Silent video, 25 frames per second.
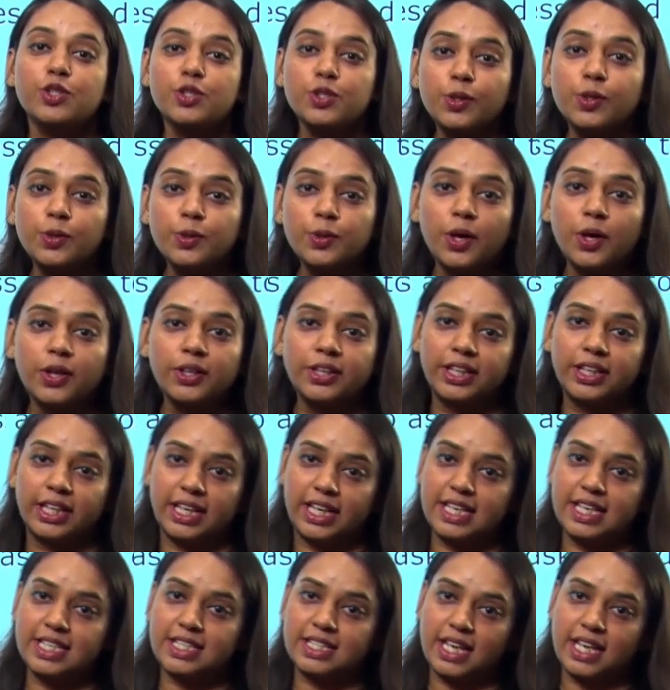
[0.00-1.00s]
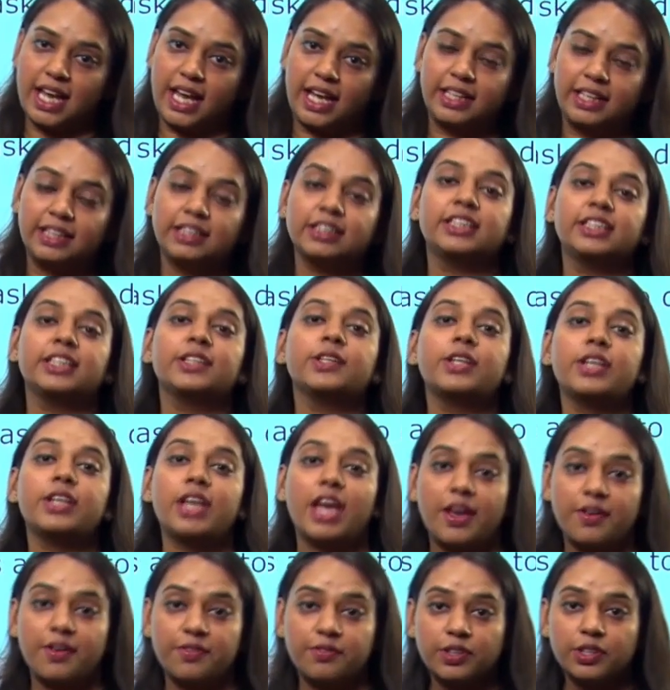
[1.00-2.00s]
should not taste anything and
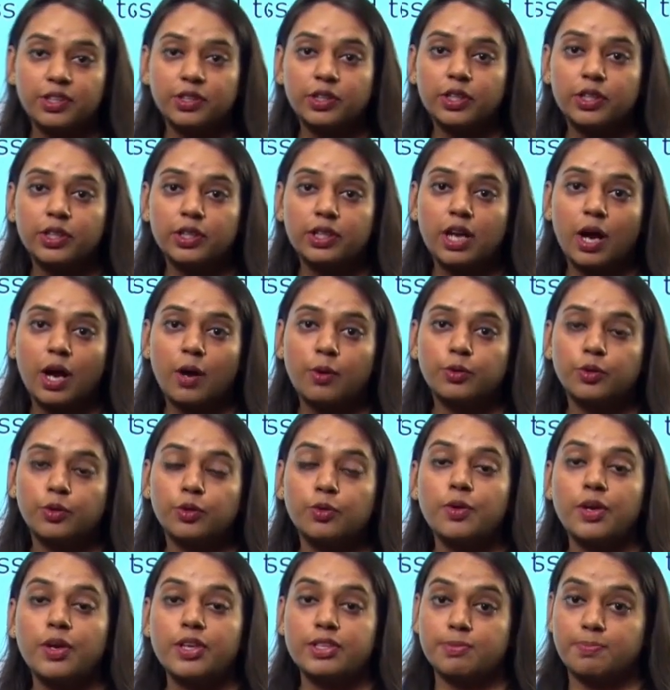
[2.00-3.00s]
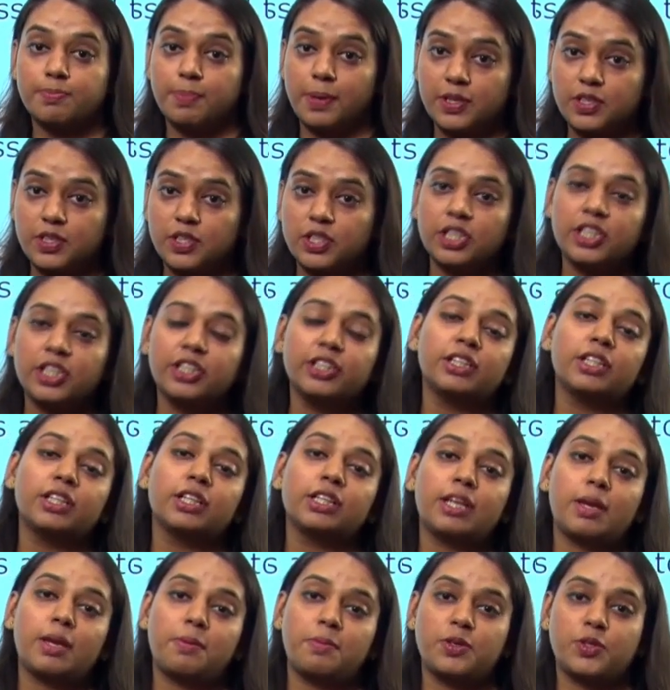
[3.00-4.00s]
everything around you, especially in
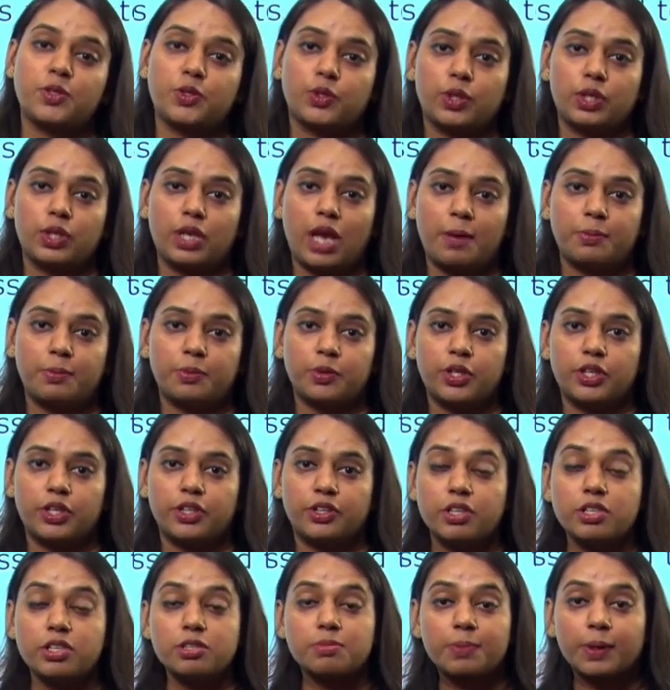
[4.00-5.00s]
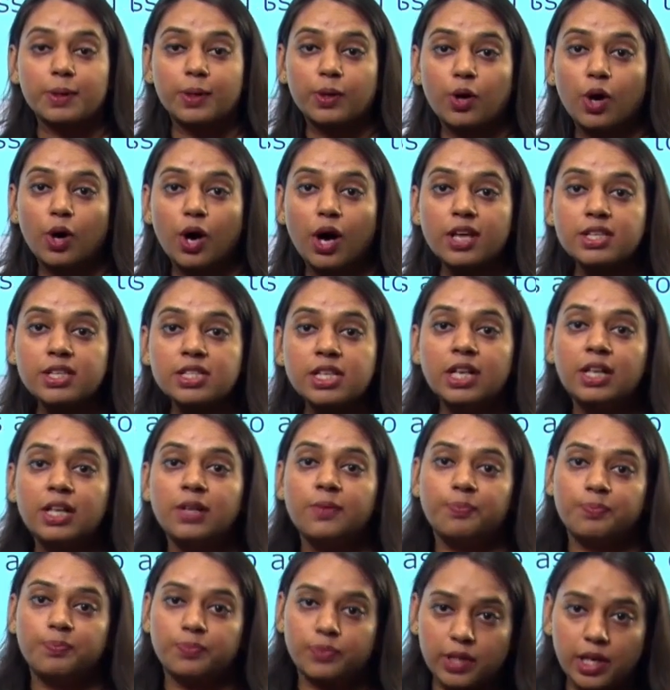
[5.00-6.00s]
the chemistry laboratories, because
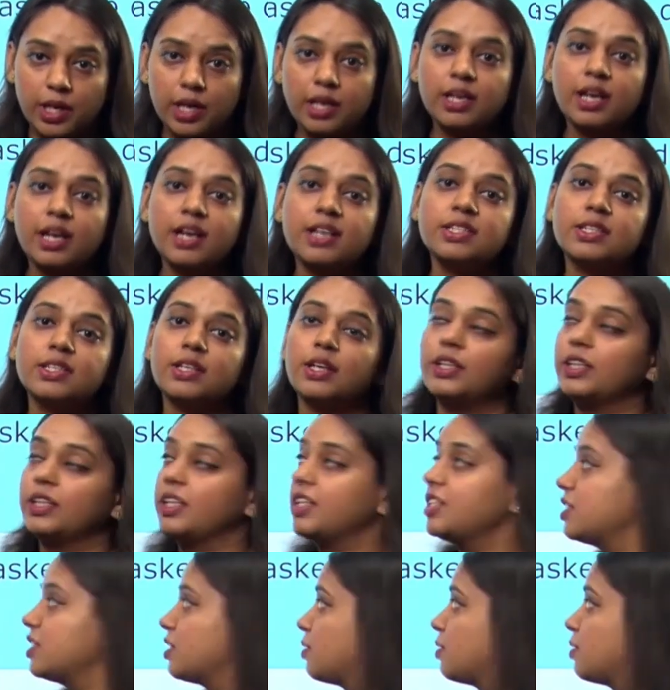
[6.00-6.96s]
there are certain